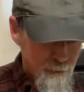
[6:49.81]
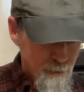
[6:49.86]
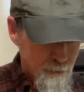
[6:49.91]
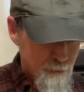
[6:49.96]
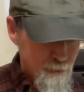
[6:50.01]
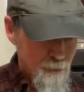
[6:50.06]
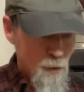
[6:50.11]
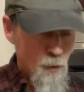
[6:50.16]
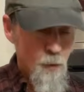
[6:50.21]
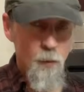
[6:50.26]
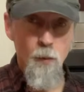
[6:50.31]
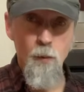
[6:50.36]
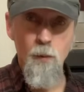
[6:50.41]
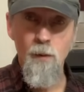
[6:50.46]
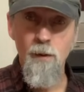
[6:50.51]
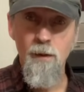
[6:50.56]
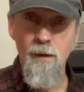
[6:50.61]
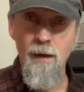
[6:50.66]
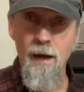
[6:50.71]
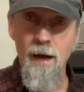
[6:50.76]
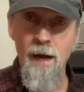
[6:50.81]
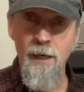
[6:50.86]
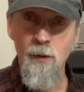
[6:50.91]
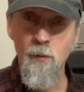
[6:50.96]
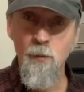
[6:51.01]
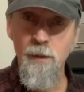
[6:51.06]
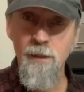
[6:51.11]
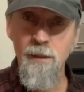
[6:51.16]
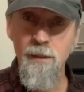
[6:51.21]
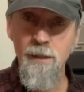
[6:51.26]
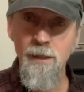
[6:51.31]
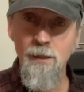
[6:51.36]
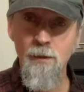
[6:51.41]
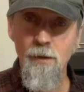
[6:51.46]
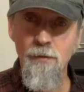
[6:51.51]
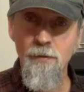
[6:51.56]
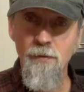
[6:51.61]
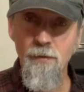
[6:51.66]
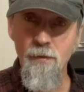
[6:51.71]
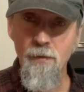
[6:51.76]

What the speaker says: so I don't want to deal with